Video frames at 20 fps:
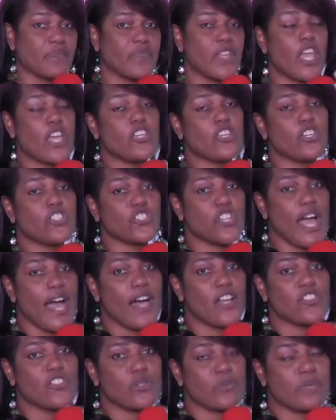Your
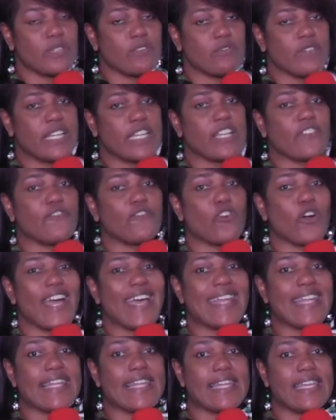child should be reading for
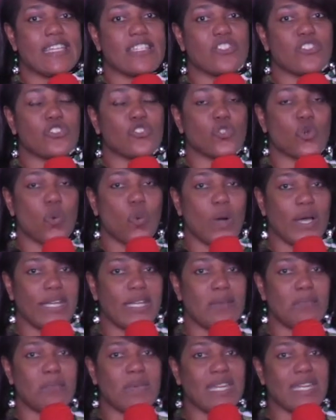at least
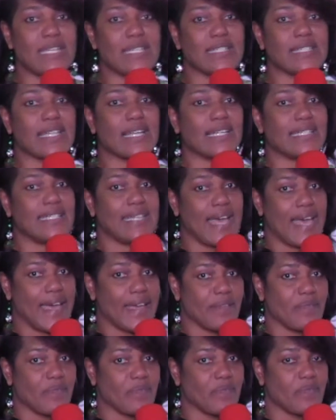20 minutes a day.
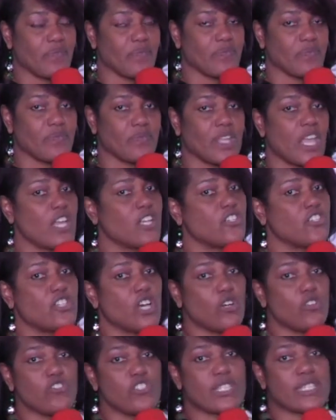
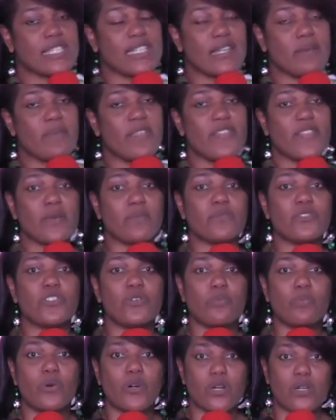Don't just limit them to
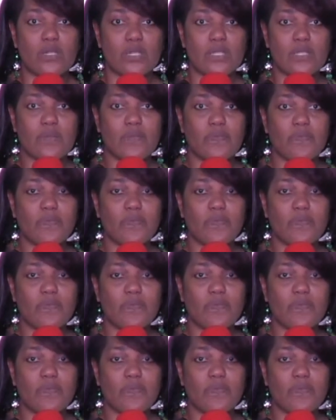books.